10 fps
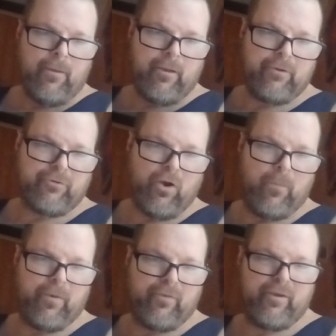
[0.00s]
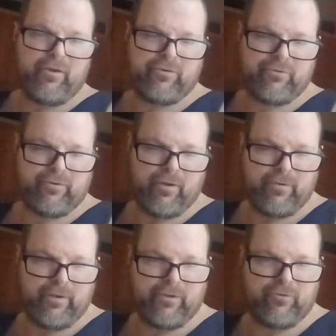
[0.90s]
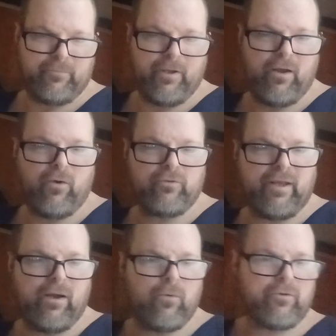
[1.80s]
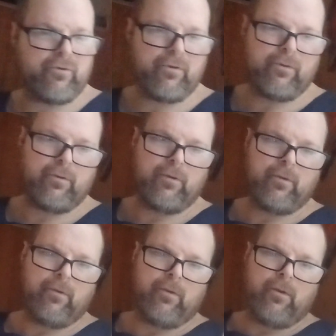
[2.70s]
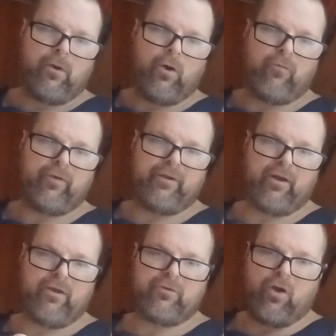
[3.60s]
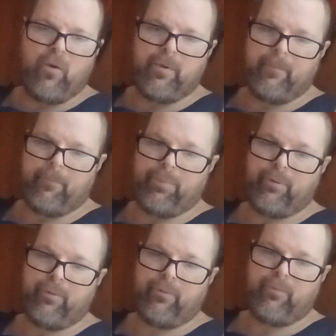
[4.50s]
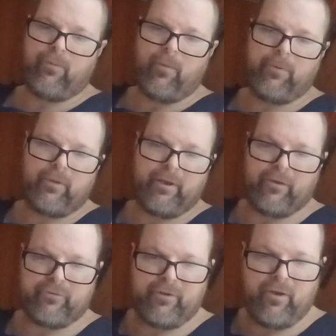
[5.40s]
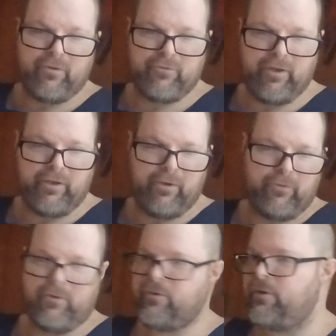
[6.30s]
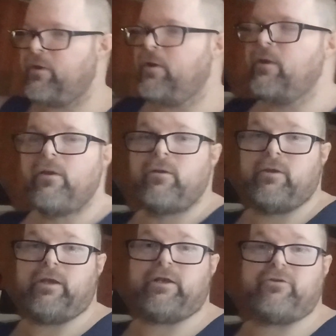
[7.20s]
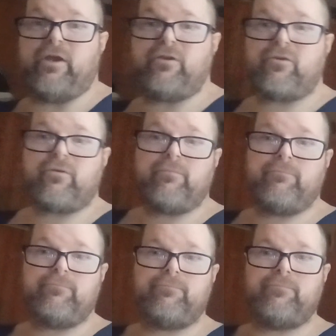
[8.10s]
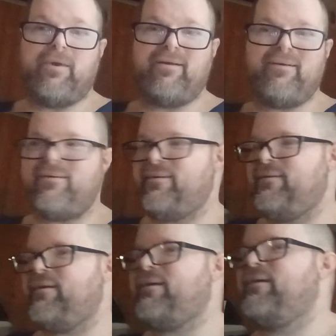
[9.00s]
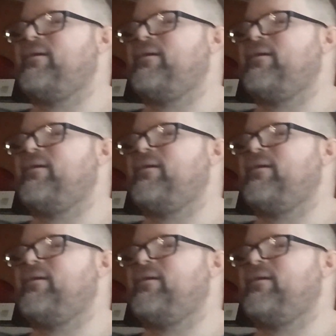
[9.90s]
Let's open this to get some nails out. Hopefully it does open properly. Yes, it does. Thank you, Jesus. Thank you, Jesus. I'm